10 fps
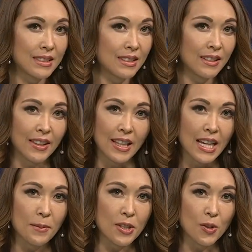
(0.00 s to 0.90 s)
Well, the
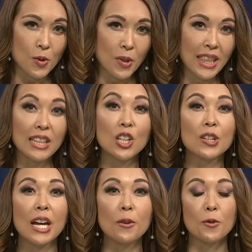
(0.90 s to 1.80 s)
lab is also on the
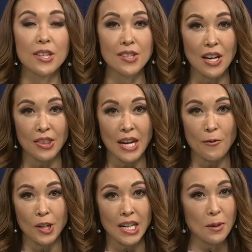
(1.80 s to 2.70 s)
lookout for the South
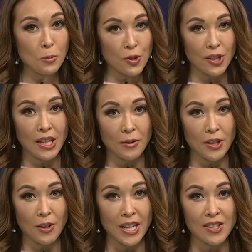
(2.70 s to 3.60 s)
African and Brazilian
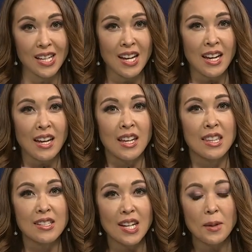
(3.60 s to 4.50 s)
variants.
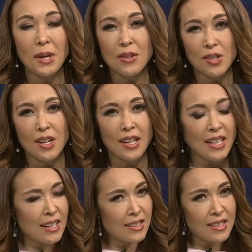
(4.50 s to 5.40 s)
The team has not
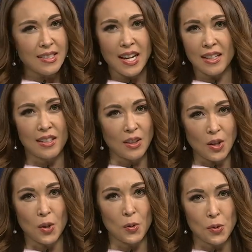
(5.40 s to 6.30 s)
yet detected
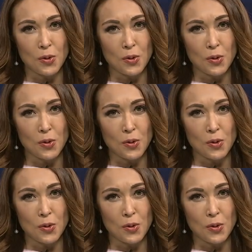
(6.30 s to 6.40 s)
those.